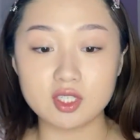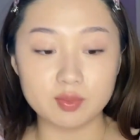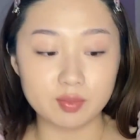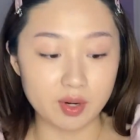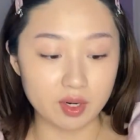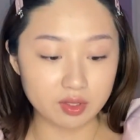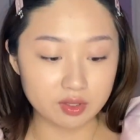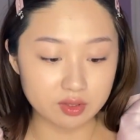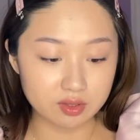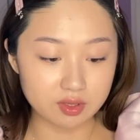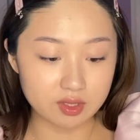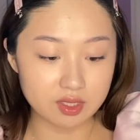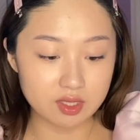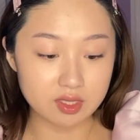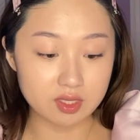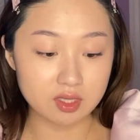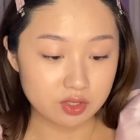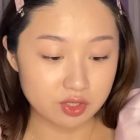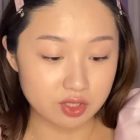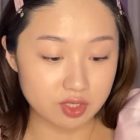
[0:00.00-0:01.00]

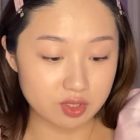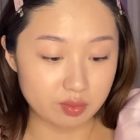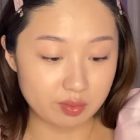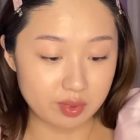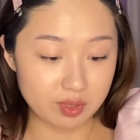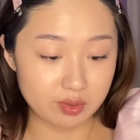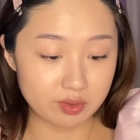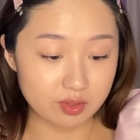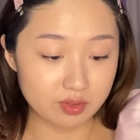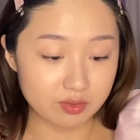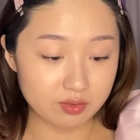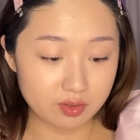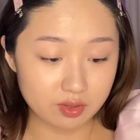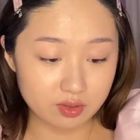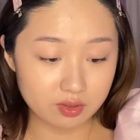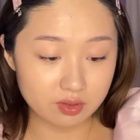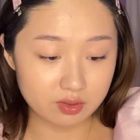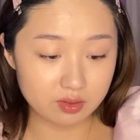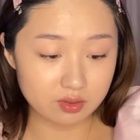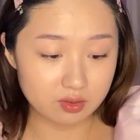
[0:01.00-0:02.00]
sparkly, she's
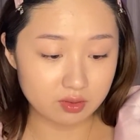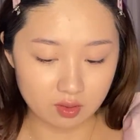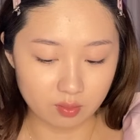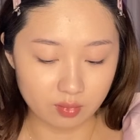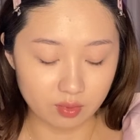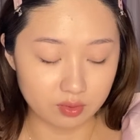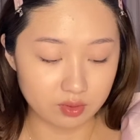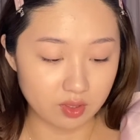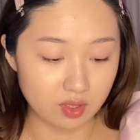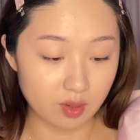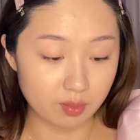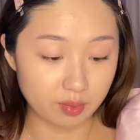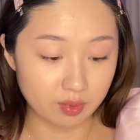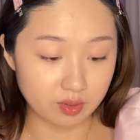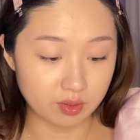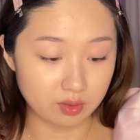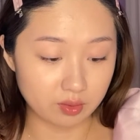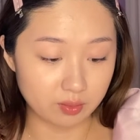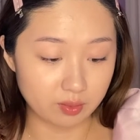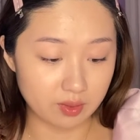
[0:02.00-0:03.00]
beautiful. Build it up a
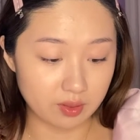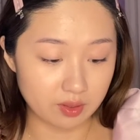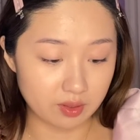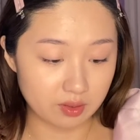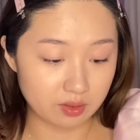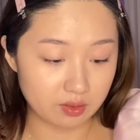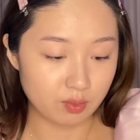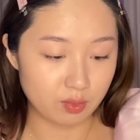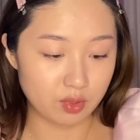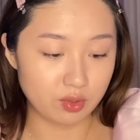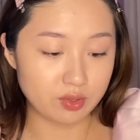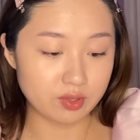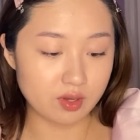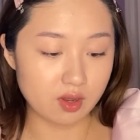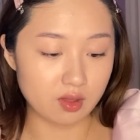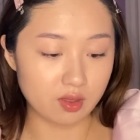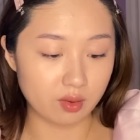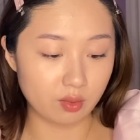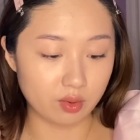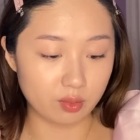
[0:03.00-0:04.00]
little bit. But you saw
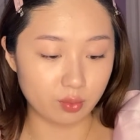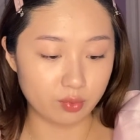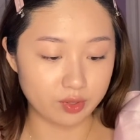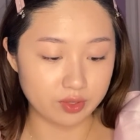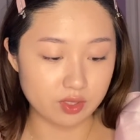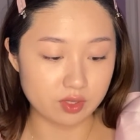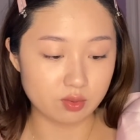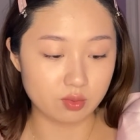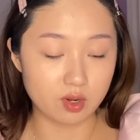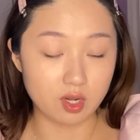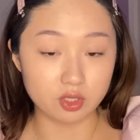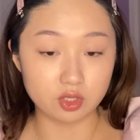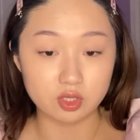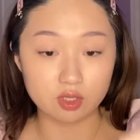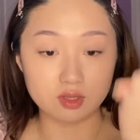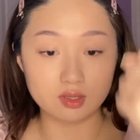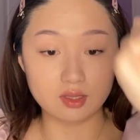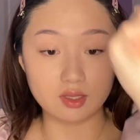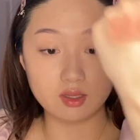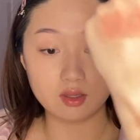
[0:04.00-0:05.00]
like with one swatch,
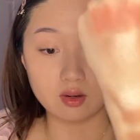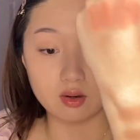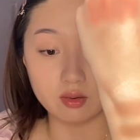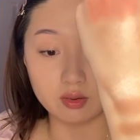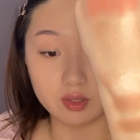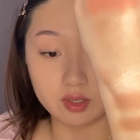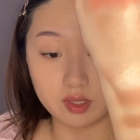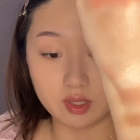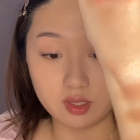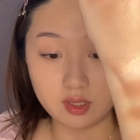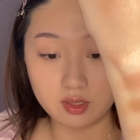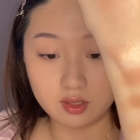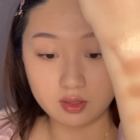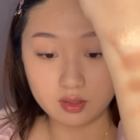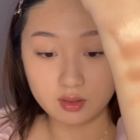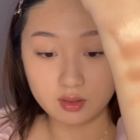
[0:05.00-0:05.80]
it's like already